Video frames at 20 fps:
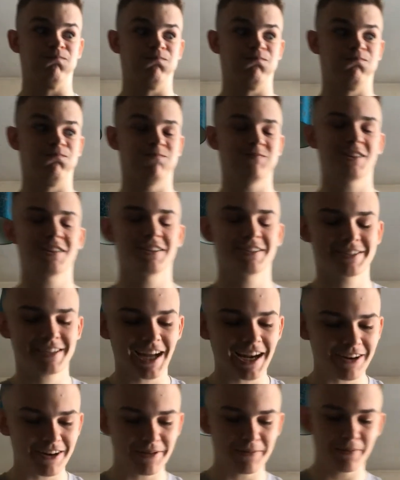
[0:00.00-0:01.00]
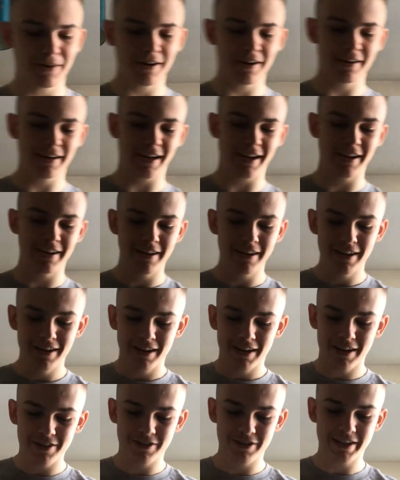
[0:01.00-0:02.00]
because Salah and Mane
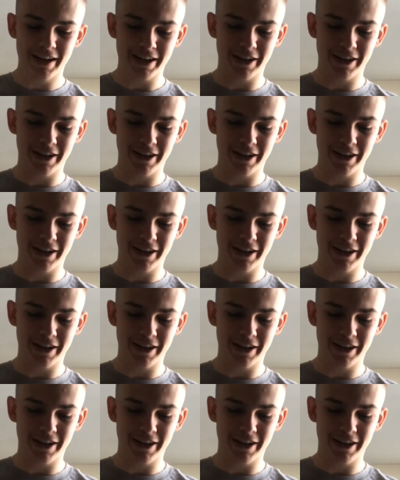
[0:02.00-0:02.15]
had just had an